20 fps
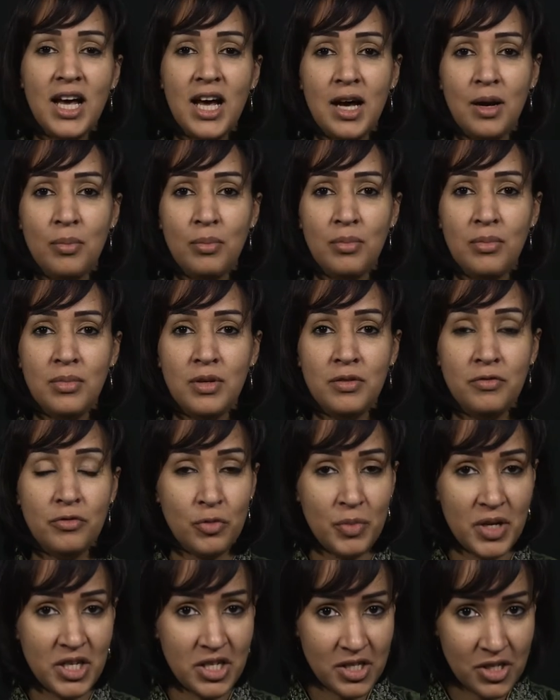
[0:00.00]
I'm
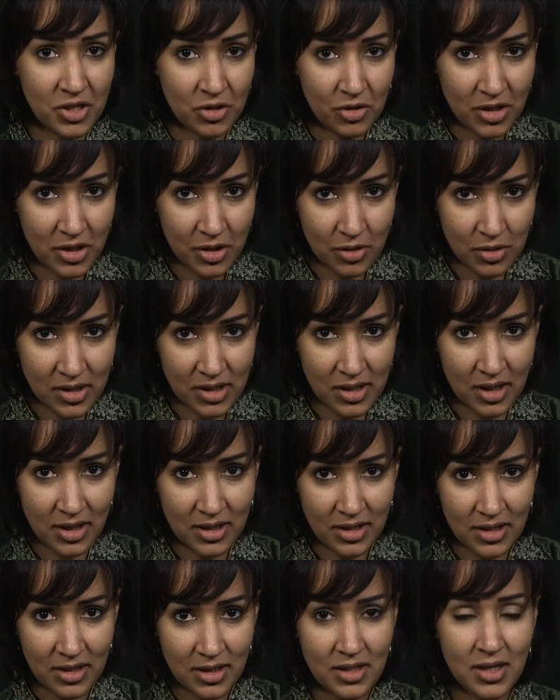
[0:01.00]
information security
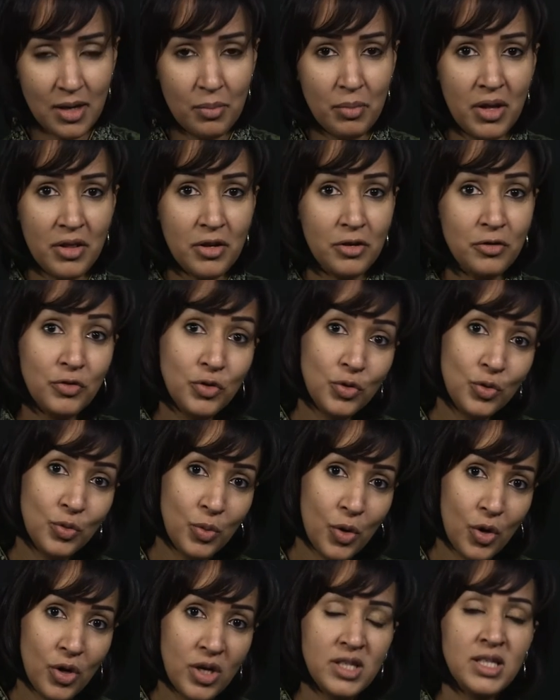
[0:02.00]
consultant, a mother of two
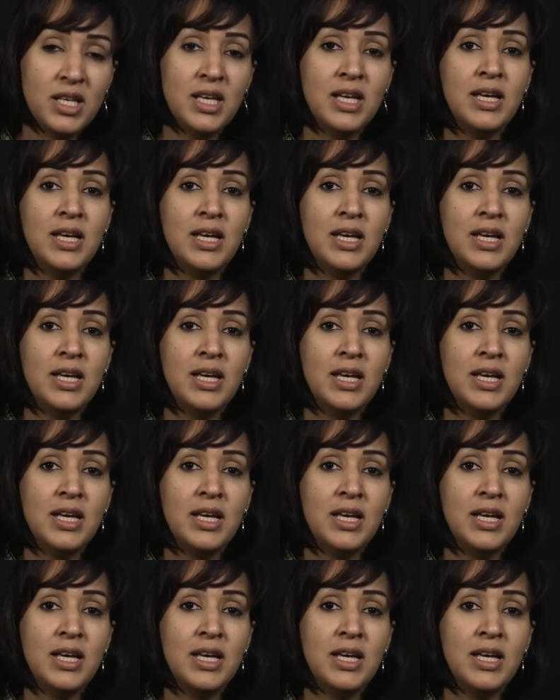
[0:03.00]
boys,